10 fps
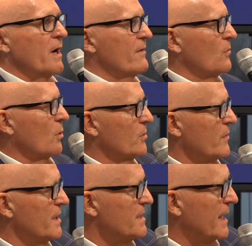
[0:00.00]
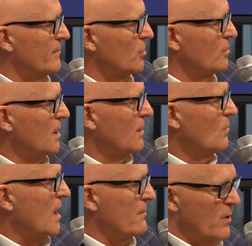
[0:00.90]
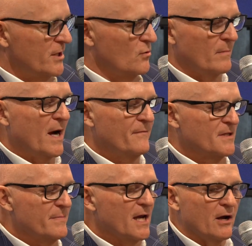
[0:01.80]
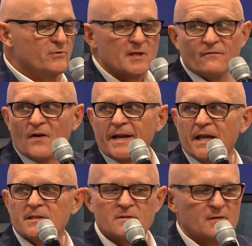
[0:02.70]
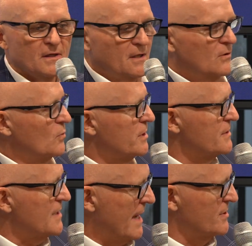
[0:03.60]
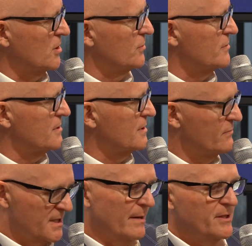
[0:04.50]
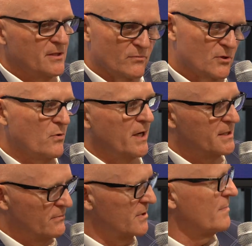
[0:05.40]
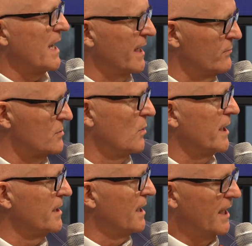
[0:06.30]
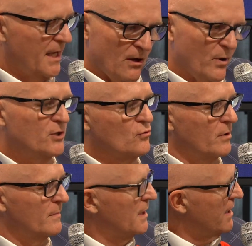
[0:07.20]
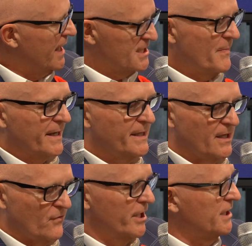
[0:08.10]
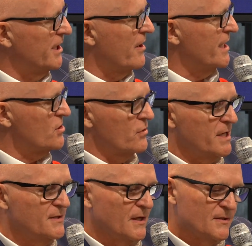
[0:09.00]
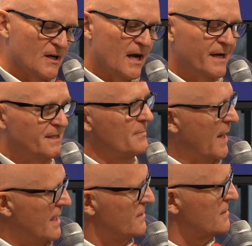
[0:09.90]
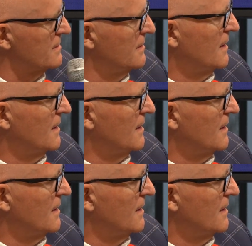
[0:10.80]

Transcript: I ever worked with at Daimler, I went to him. To me, I always thought finance was absolutes. It was debits, it was credits, it was black, it was white. And I went to him expecting a very clear answer, and he said, Scott, it depends.